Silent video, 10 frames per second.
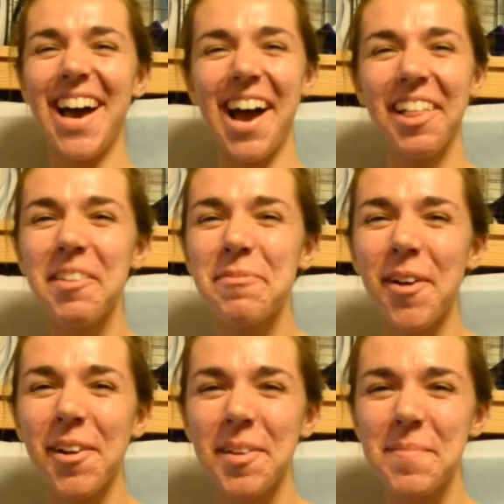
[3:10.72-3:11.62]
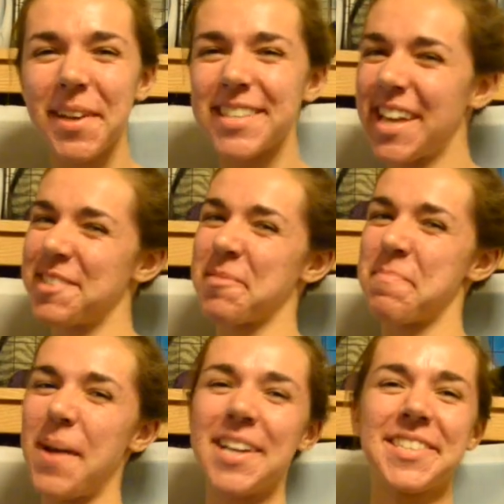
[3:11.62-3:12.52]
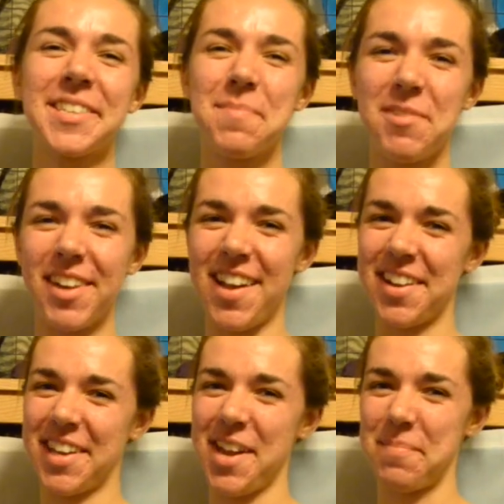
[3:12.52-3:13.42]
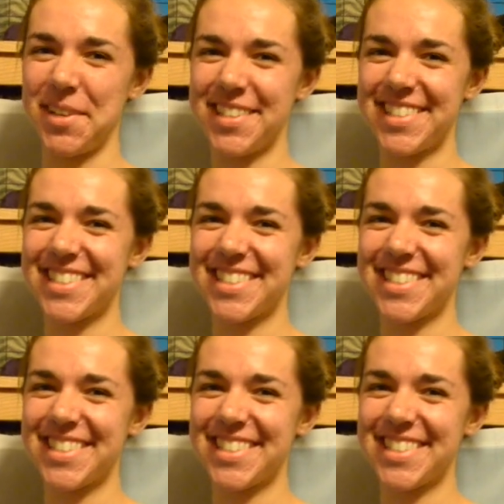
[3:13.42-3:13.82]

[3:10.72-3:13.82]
I love Farley because it has the best community on campus.